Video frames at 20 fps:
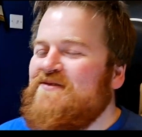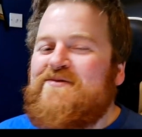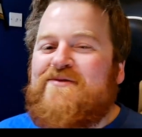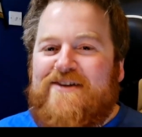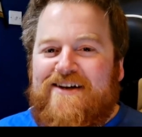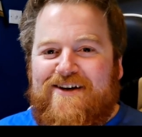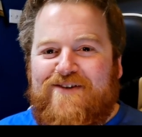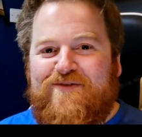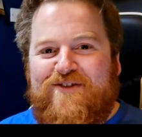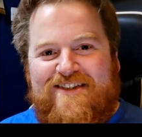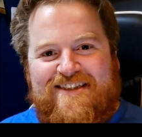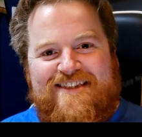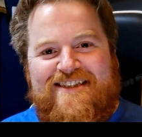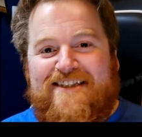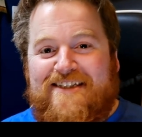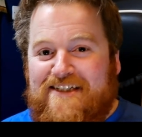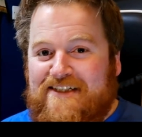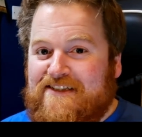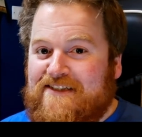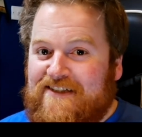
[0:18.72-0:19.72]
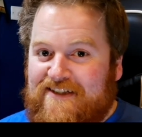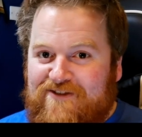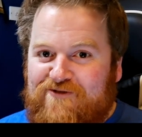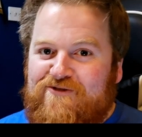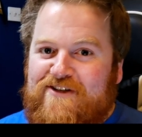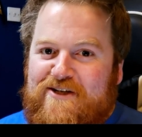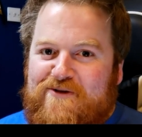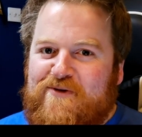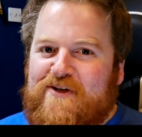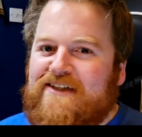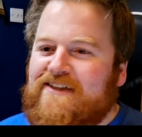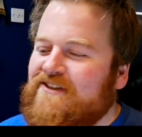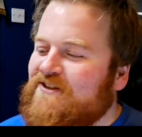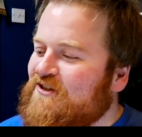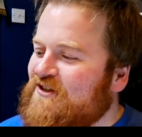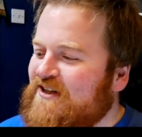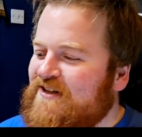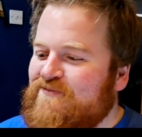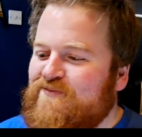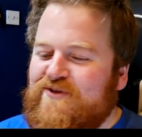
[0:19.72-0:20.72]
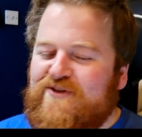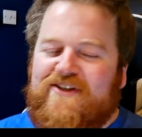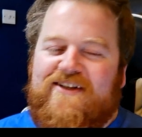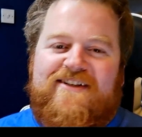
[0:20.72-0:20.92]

Well, obviously it is, like I really want this job, but